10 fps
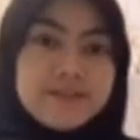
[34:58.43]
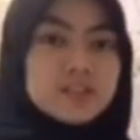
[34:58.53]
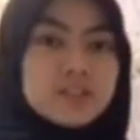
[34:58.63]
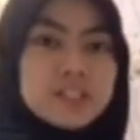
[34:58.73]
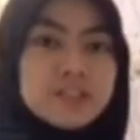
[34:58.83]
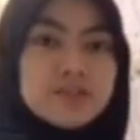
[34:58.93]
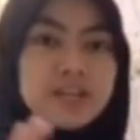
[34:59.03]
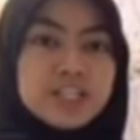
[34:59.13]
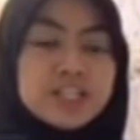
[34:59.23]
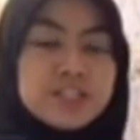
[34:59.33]
So the
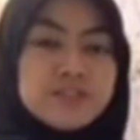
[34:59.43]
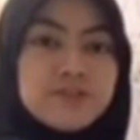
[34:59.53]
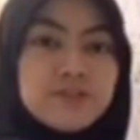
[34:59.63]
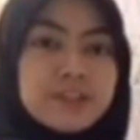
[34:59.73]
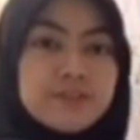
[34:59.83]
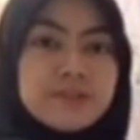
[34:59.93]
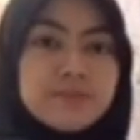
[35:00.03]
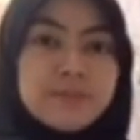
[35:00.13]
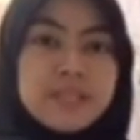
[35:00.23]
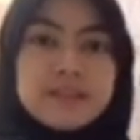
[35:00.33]
duration for
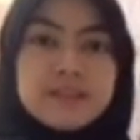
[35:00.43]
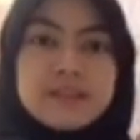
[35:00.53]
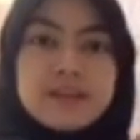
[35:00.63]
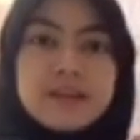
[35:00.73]
developing